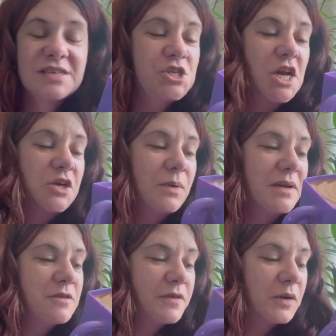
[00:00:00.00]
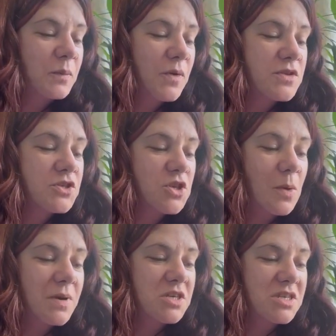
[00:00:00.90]
genuinely filled me with so
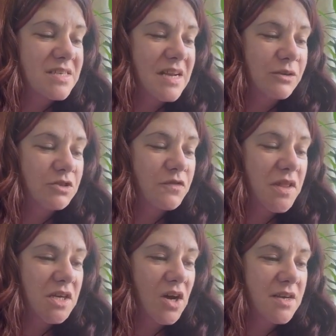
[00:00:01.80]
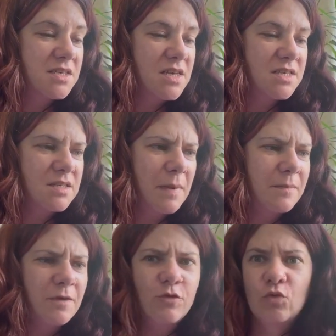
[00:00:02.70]
much nostalgia for the 90s. It's
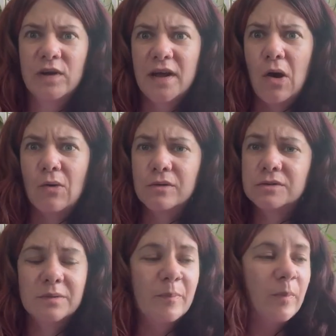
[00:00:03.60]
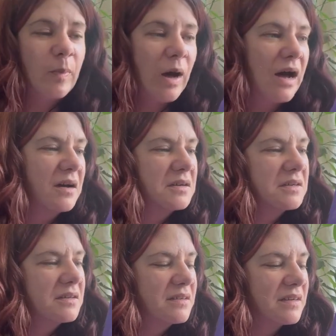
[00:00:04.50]
made me feel really old, but
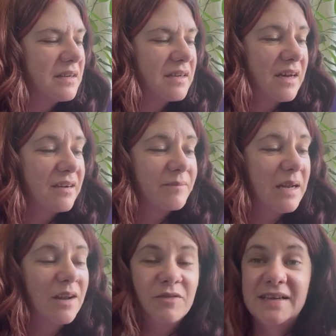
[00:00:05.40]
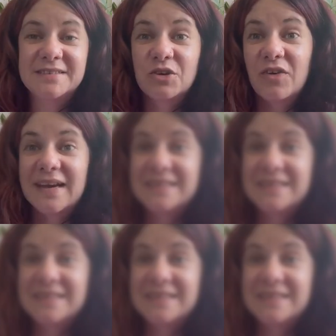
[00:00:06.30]
yeah, I love it. It's a great